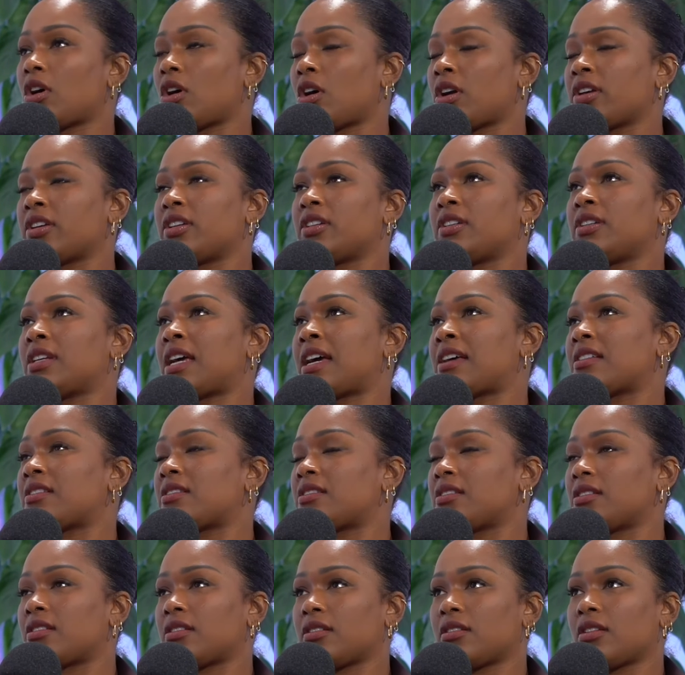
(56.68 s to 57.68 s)
I could
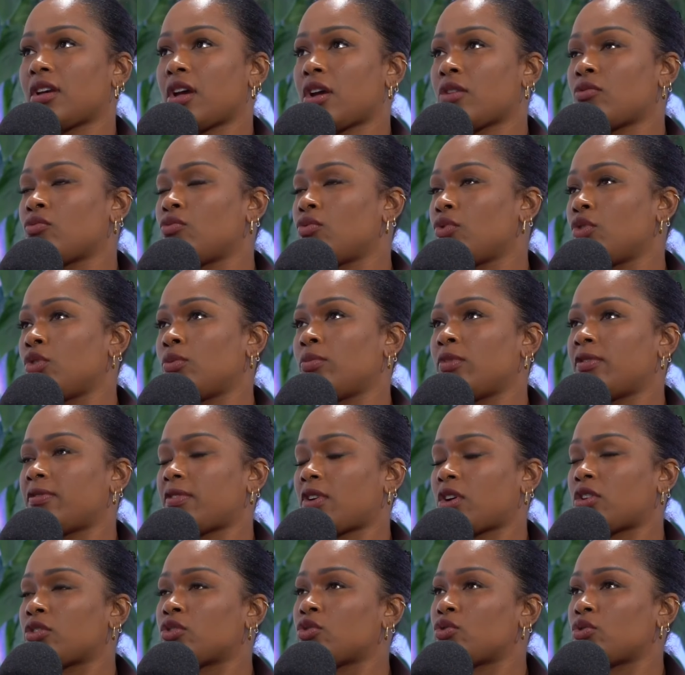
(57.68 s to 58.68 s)
ask a room of
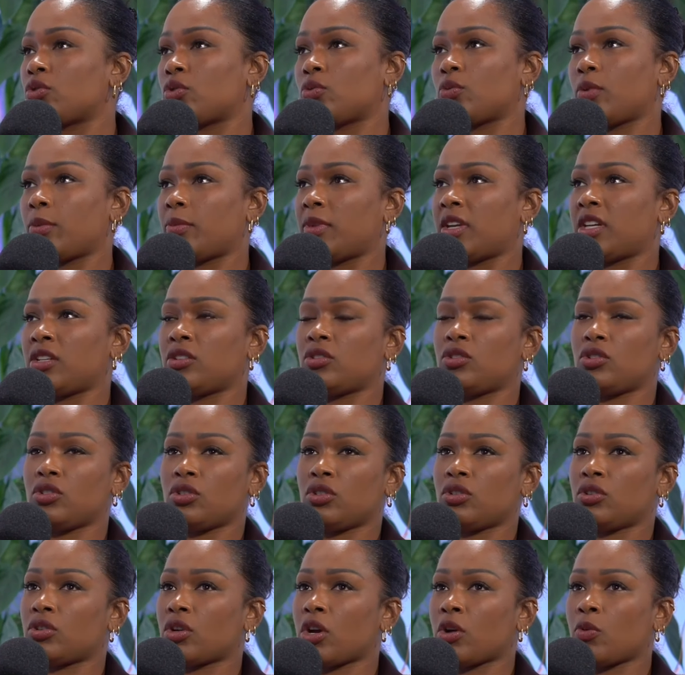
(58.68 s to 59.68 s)
100 women, do
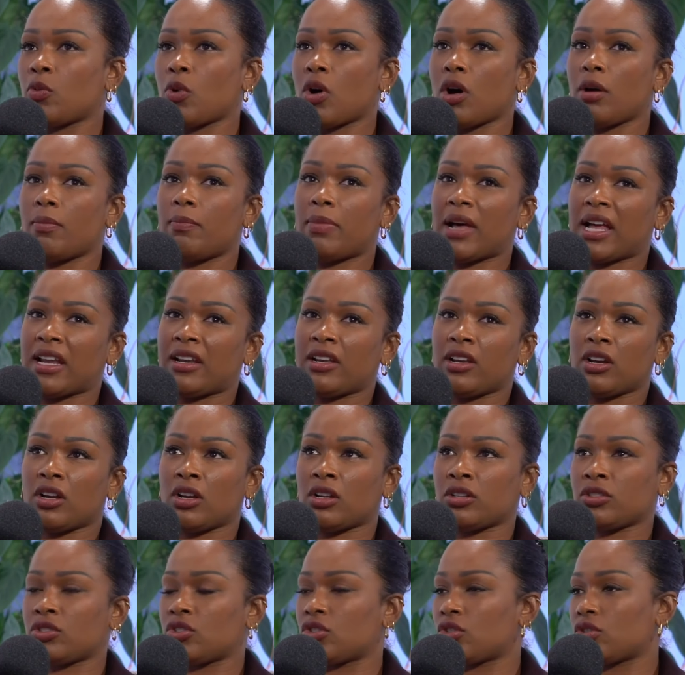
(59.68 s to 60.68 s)
you know what a
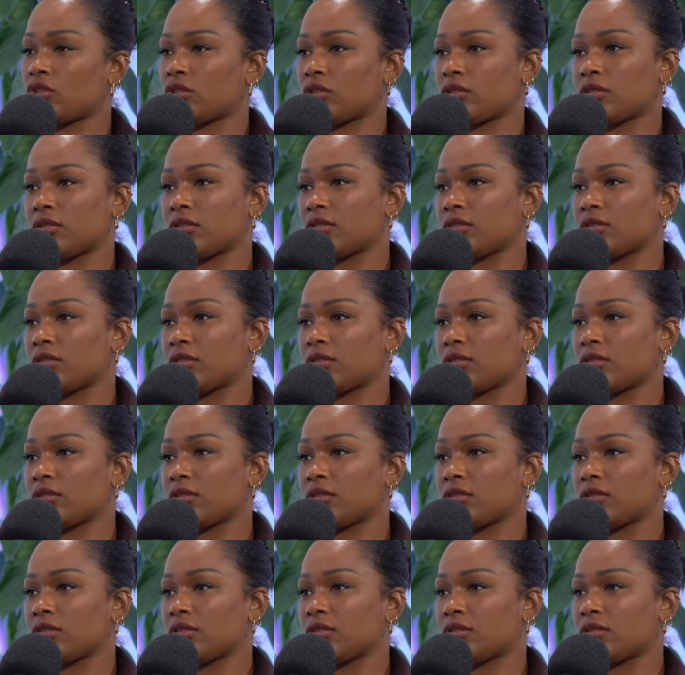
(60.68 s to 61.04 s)
balayage